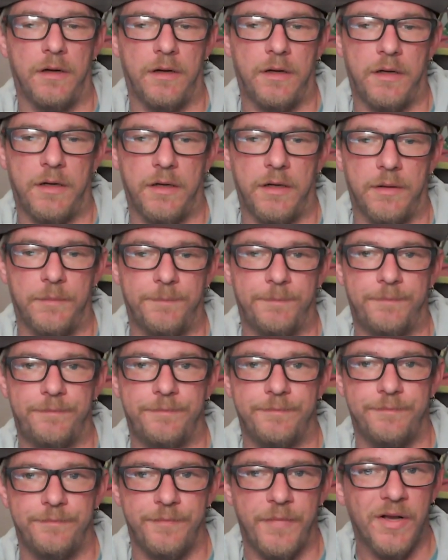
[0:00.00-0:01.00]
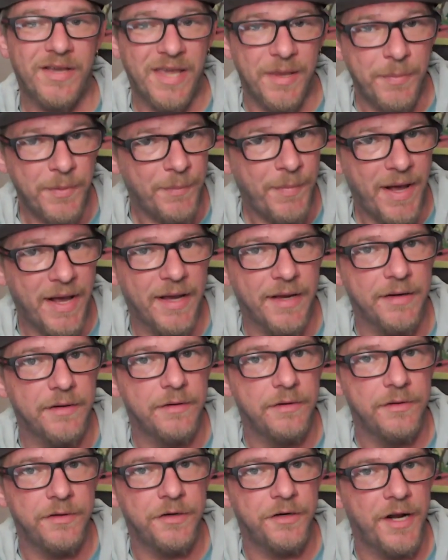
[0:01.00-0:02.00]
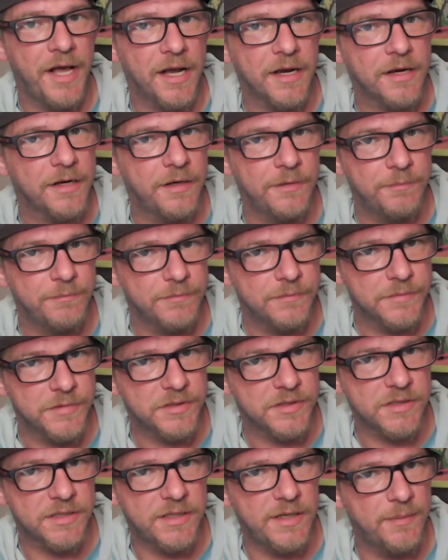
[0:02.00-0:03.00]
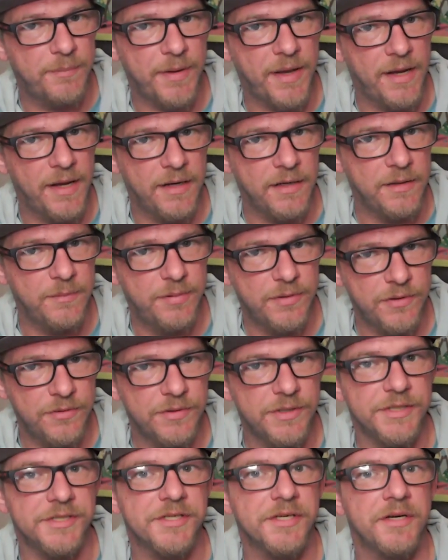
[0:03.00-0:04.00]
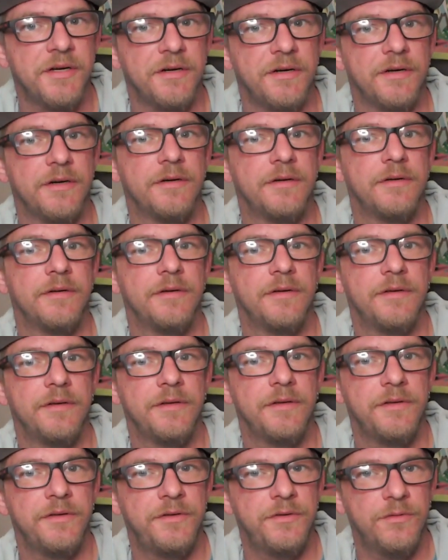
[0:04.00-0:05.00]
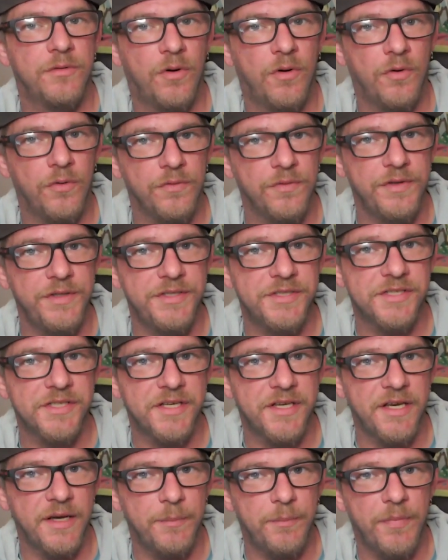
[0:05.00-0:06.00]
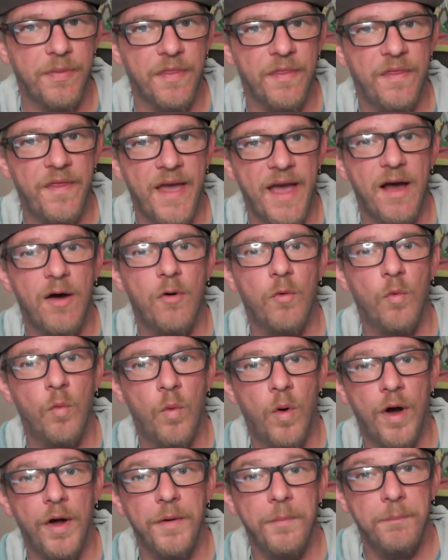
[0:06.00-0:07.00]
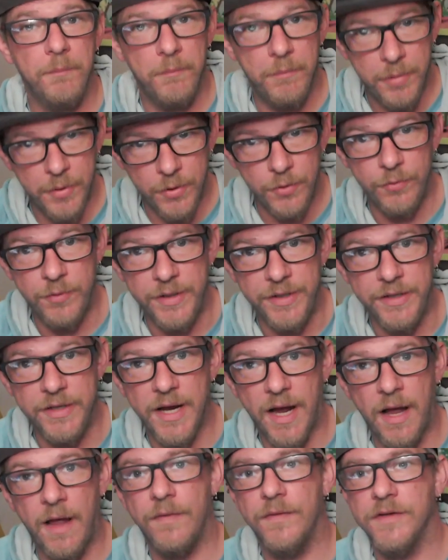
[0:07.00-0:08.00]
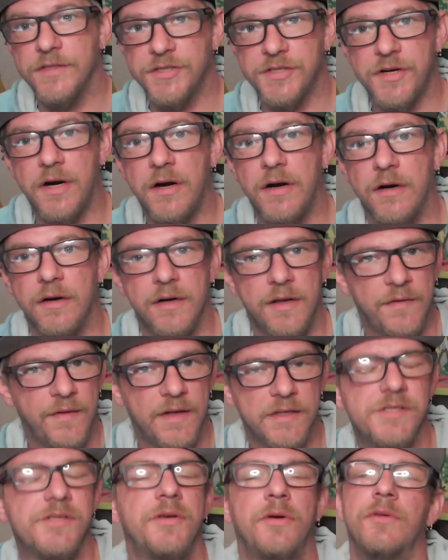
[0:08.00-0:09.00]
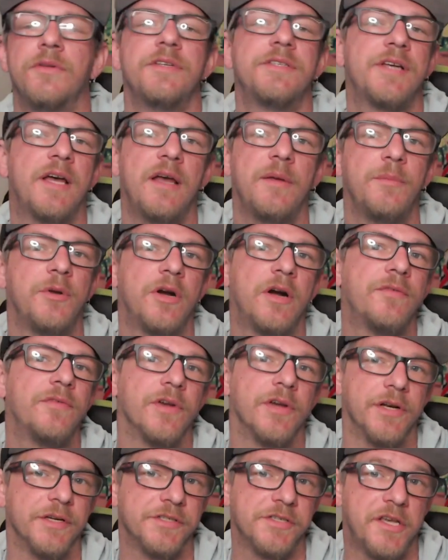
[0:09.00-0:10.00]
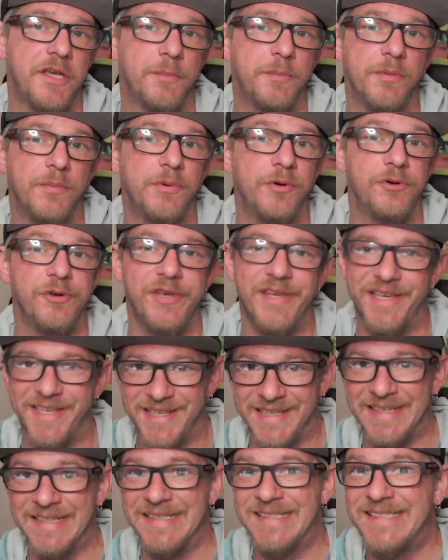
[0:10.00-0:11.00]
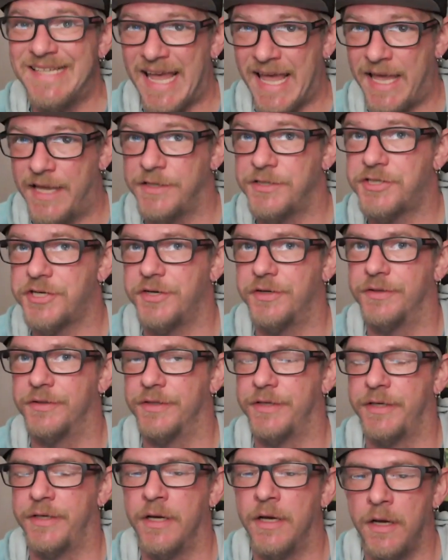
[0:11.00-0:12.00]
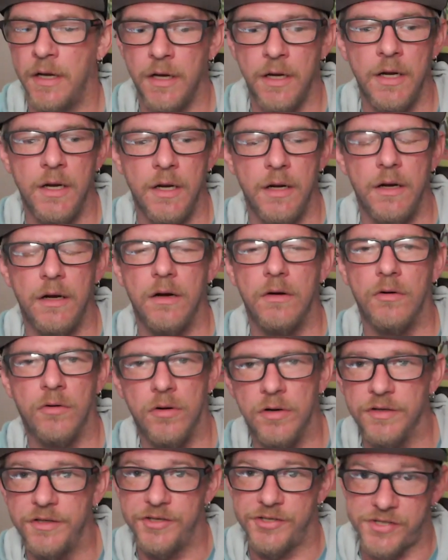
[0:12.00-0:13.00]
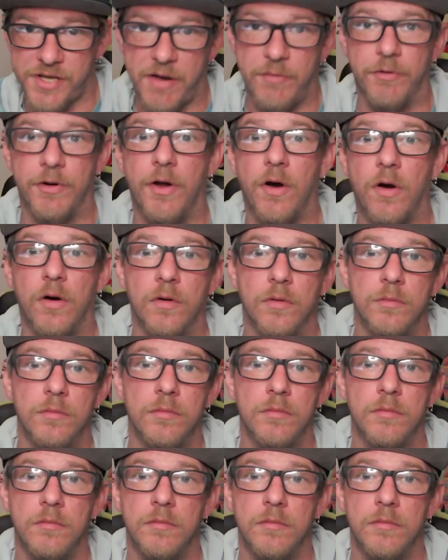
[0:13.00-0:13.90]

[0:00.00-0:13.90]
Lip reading: Now keep in mind, you're not going to skip any buoys here. You only skip that one buoy on the start, and that's the only time you're ever going to skip a buoy intentionally, or at least I would hope.